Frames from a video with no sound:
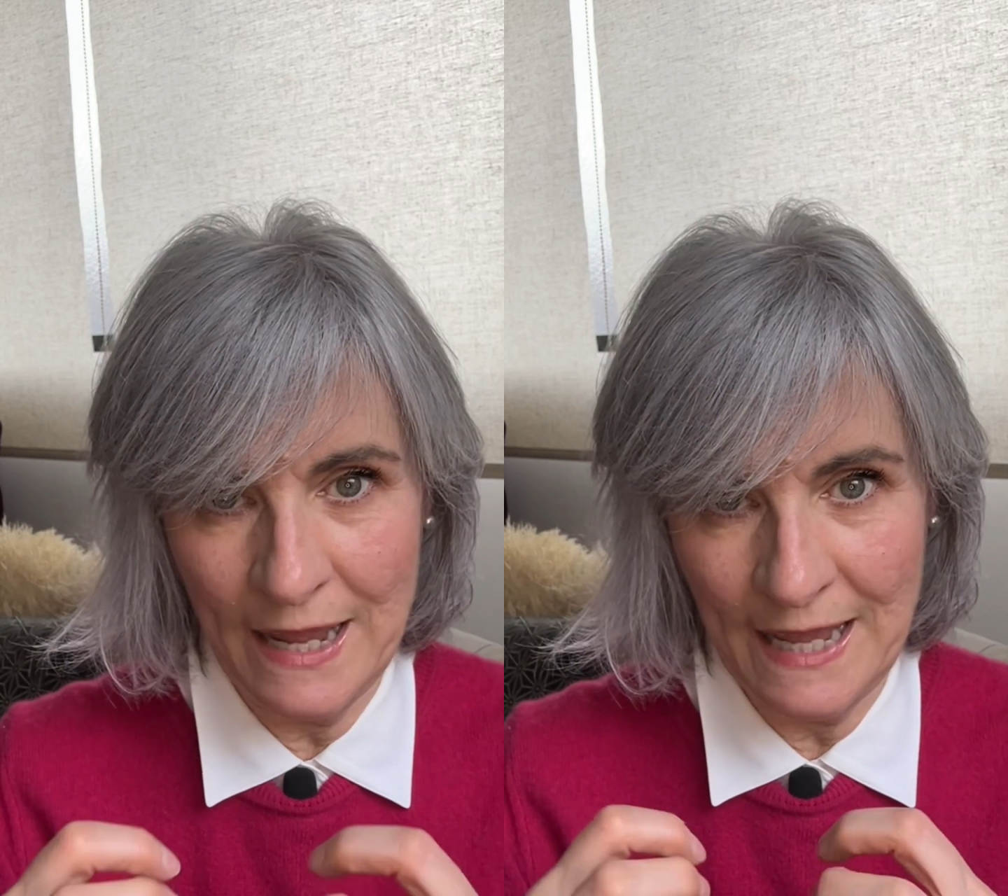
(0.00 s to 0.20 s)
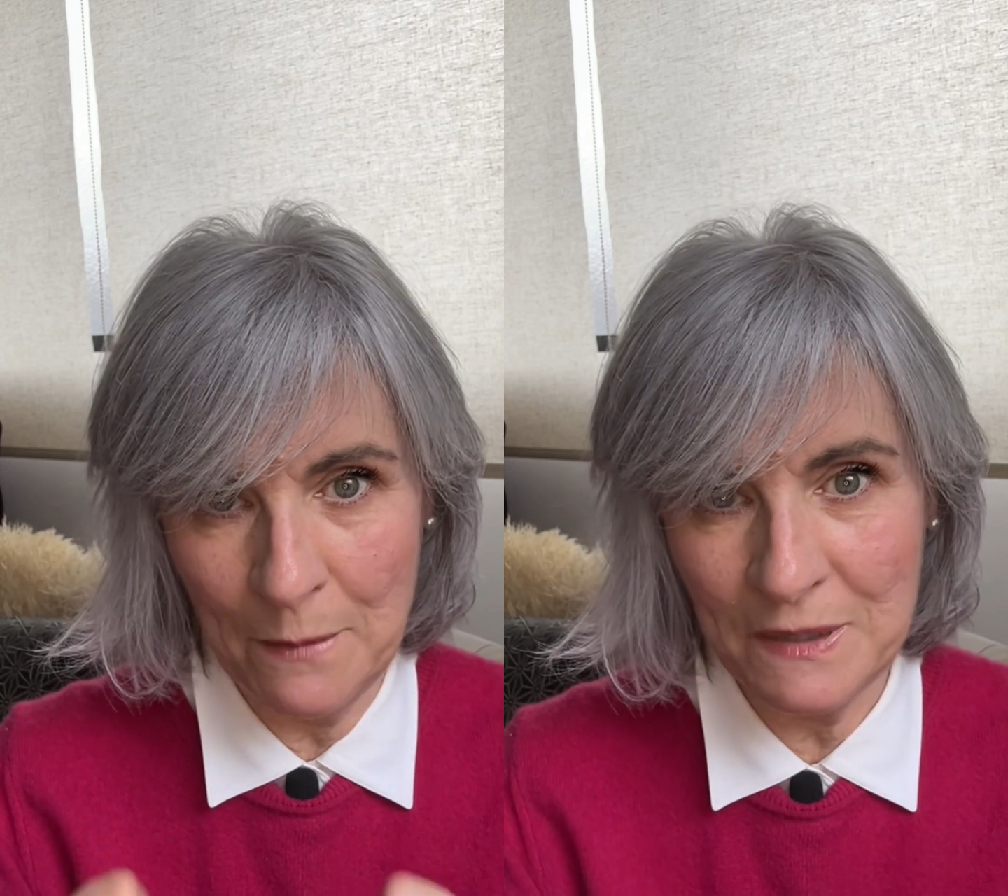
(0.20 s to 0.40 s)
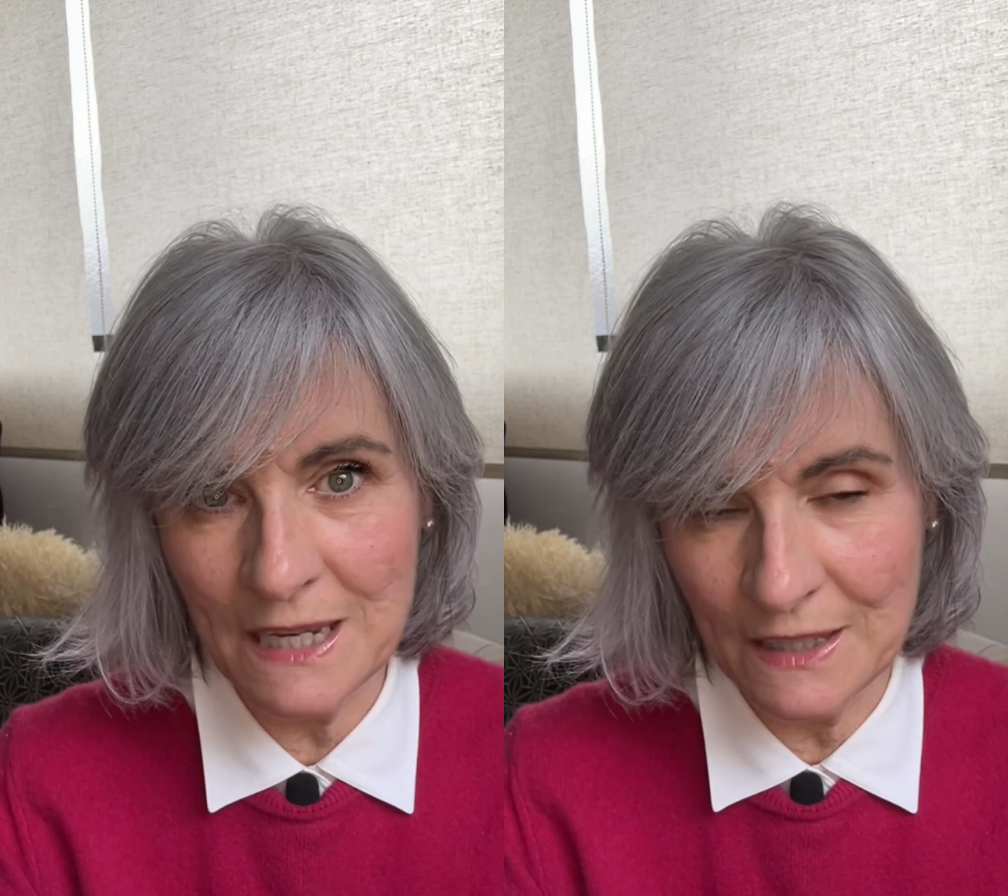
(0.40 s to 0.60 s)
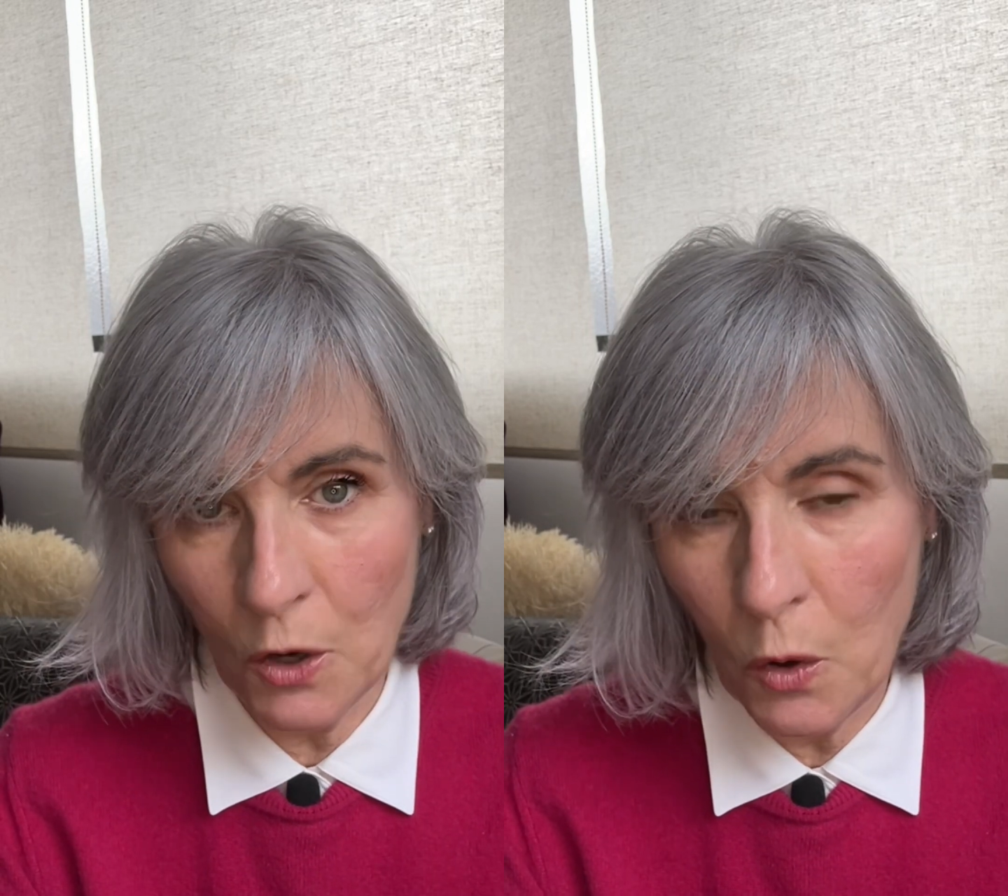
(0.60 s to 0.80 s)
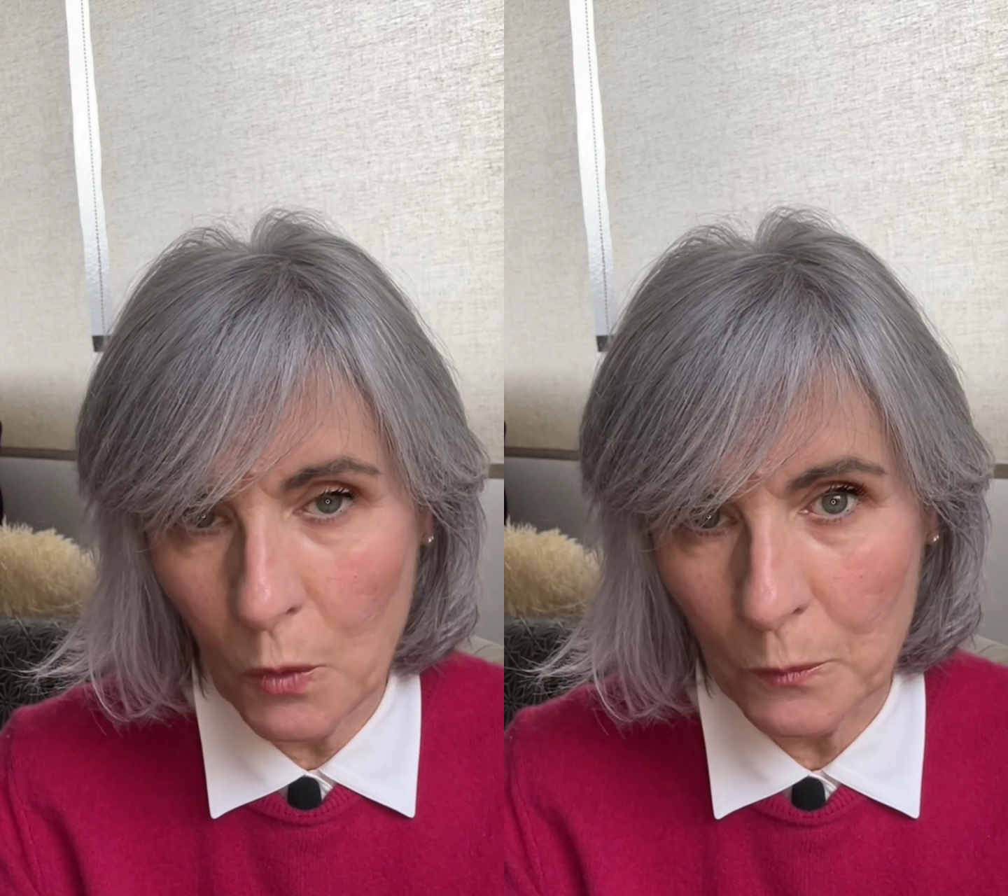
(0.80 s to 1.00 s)
I kept it at
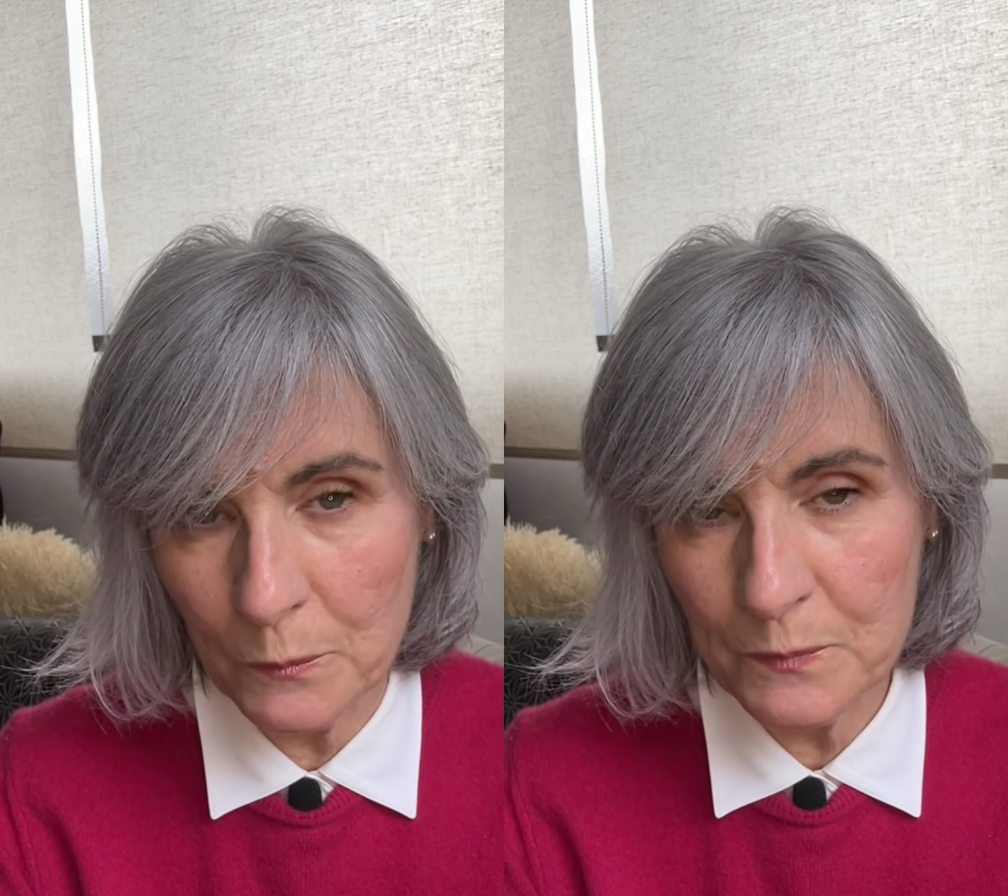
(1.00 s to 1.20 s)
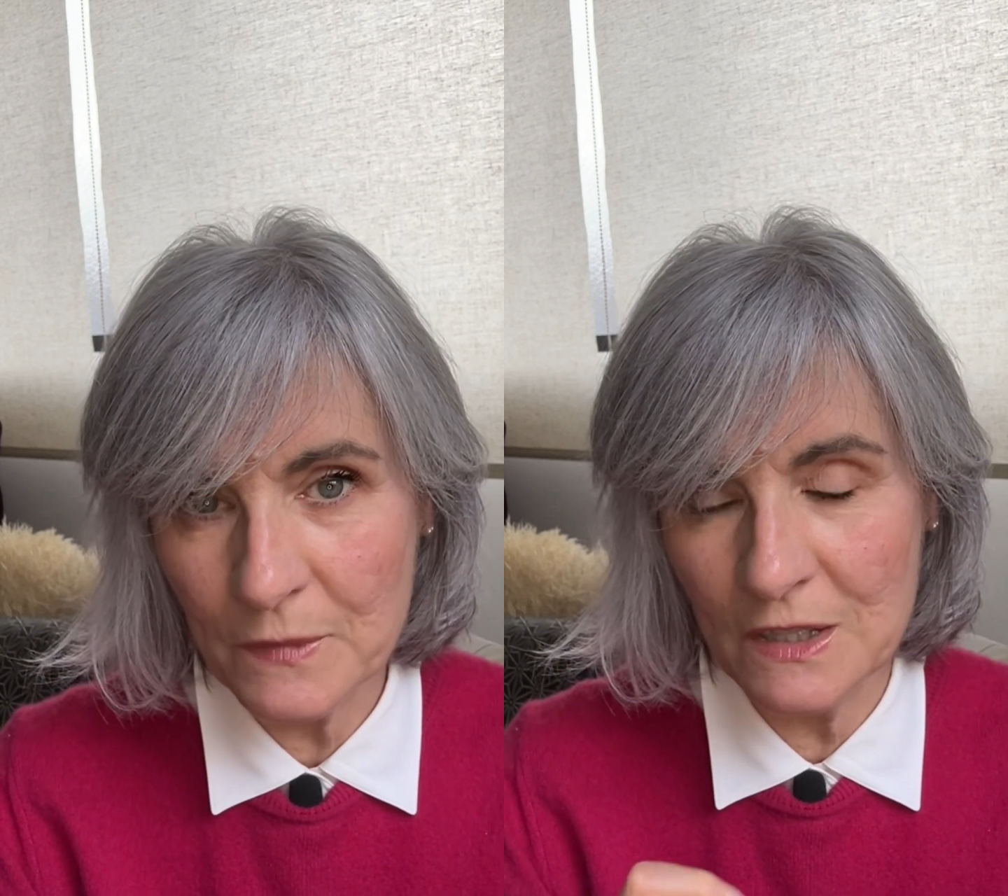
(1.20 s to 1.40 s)
home.